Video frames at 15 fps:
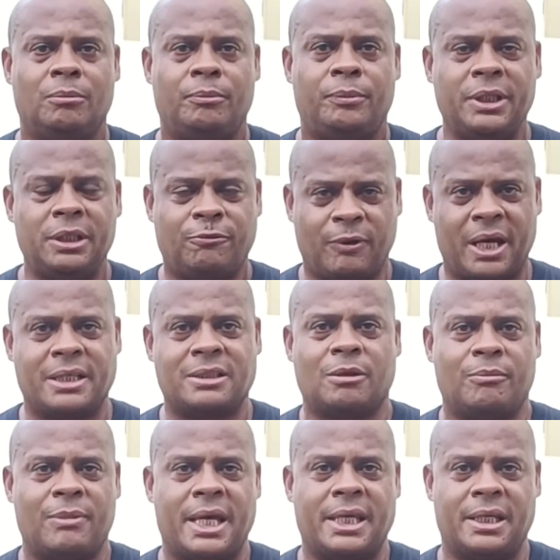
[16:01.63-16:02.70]
please find
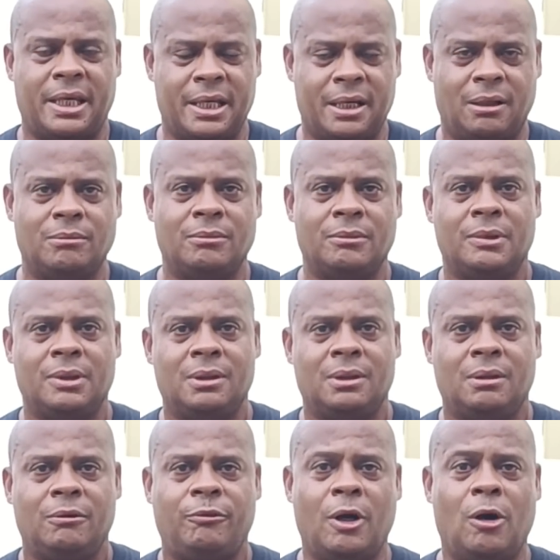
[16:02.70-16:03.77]
somebody to help.
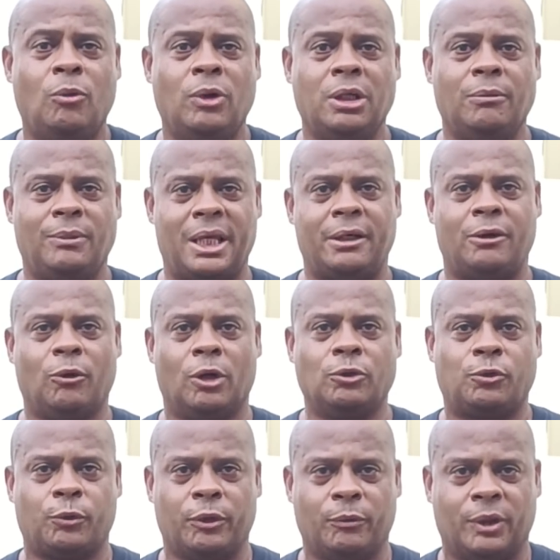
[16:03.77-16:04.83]
If you don't want them late
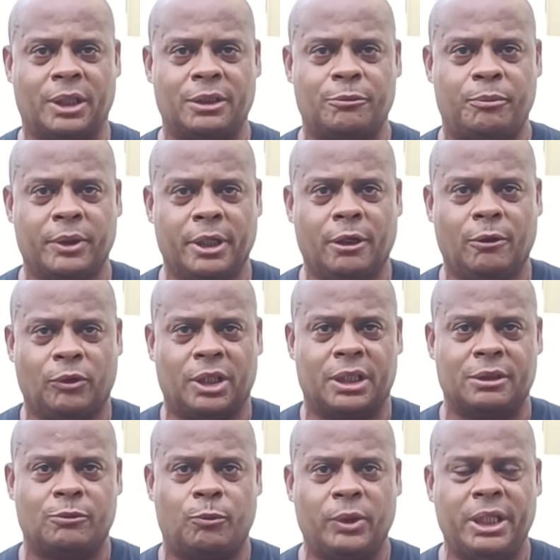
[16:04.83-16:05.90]
grocery runs, beer
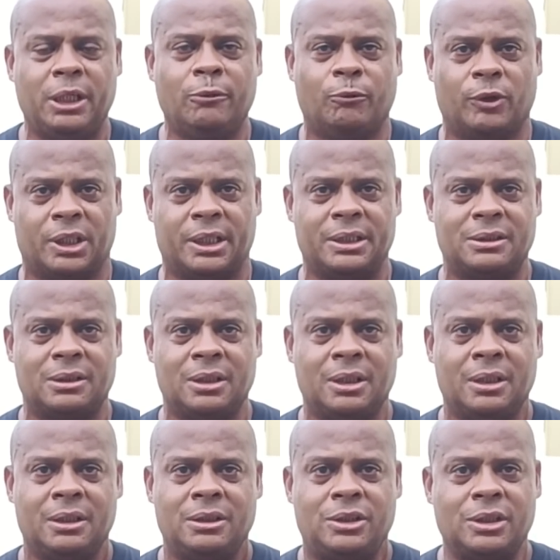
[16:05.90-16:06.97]
runs, weed runs,
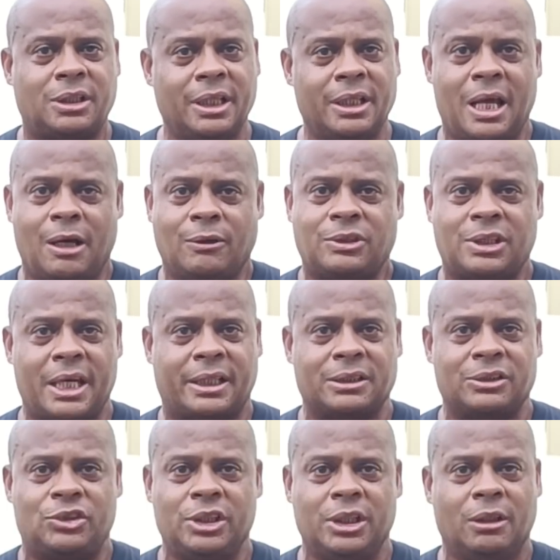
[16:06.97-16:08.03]
just getting off
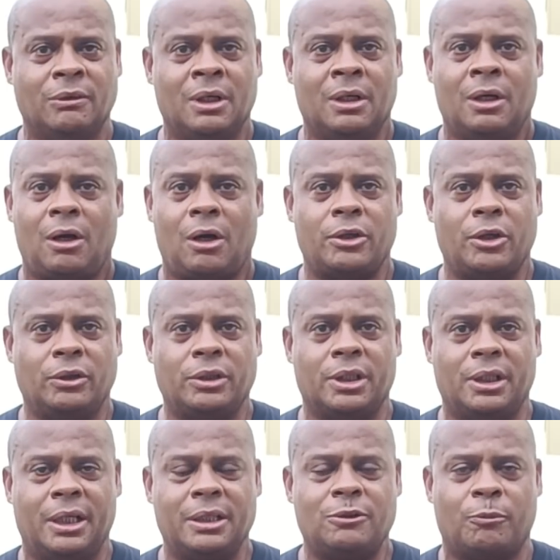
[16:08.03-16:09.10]
second shift, or you're on
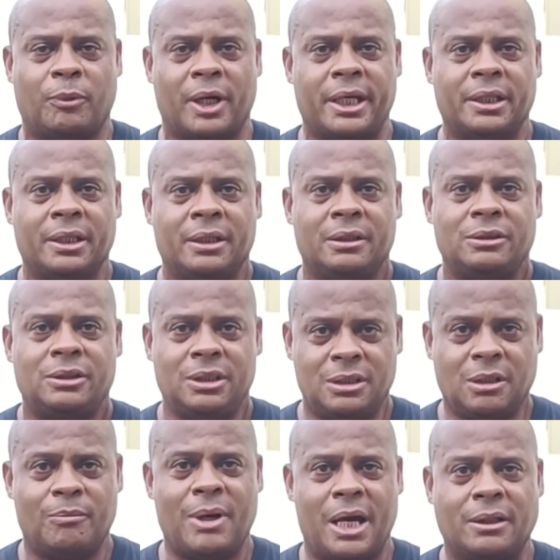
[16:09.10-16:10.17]
your lunch break, see
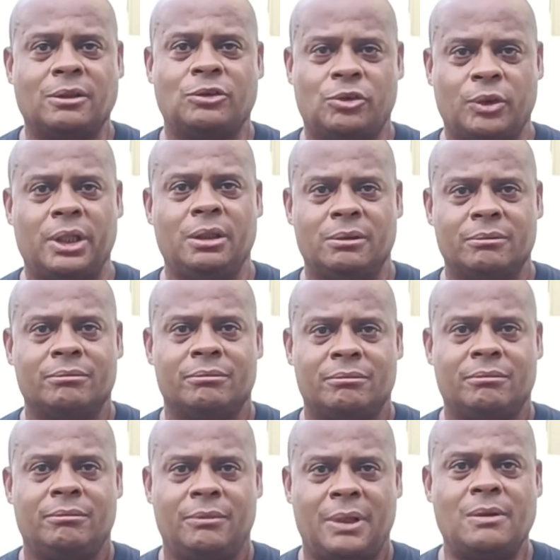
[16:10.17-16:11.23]
somebody out in the street,
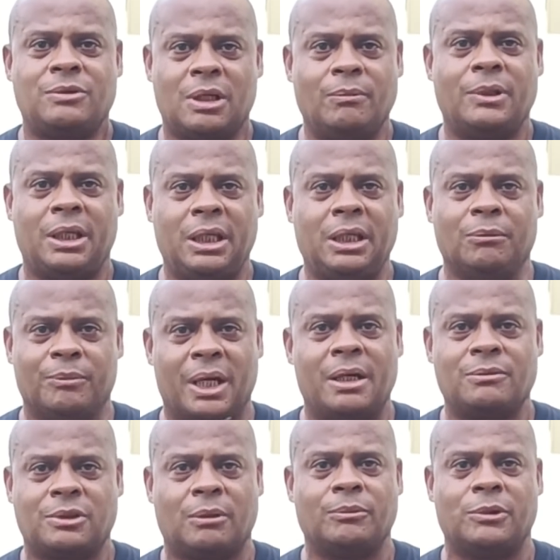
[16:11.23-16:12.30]
buy them something to eat, buy
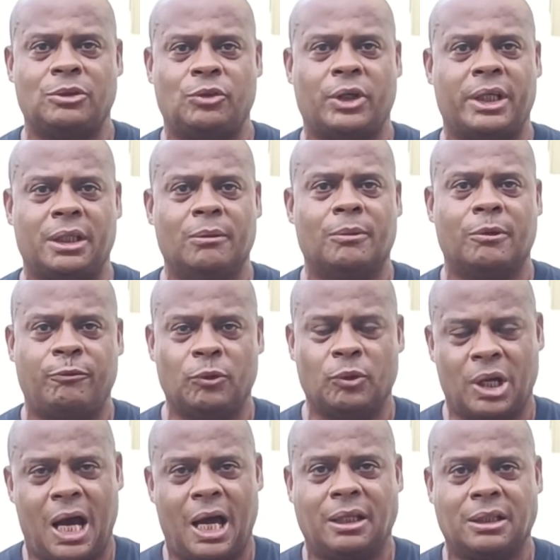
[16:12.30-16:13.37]
them something to drink, give them a few
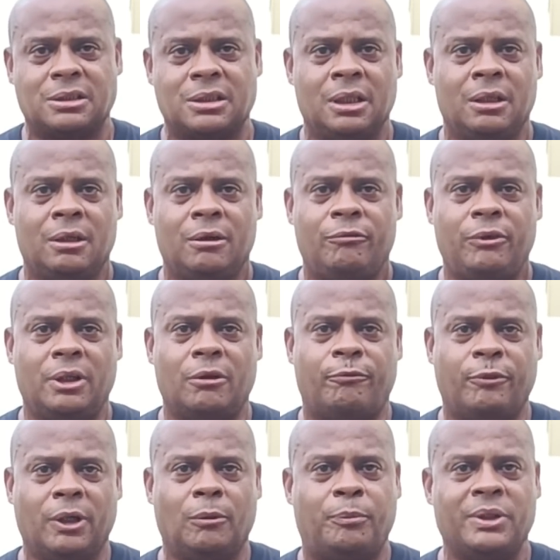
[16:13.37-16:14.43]
dollars. Be in the
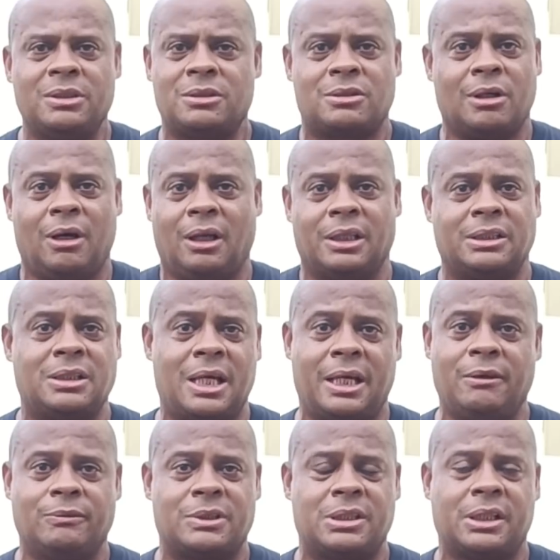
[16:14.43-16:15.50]
Philippines, it's early. It's not
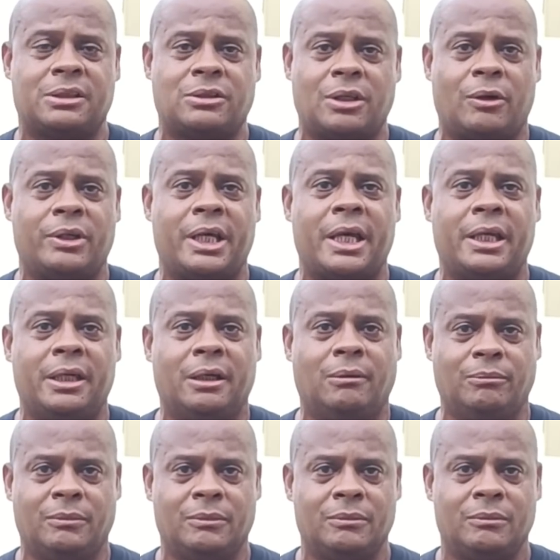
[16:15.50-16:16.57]
even 6:30 a.m.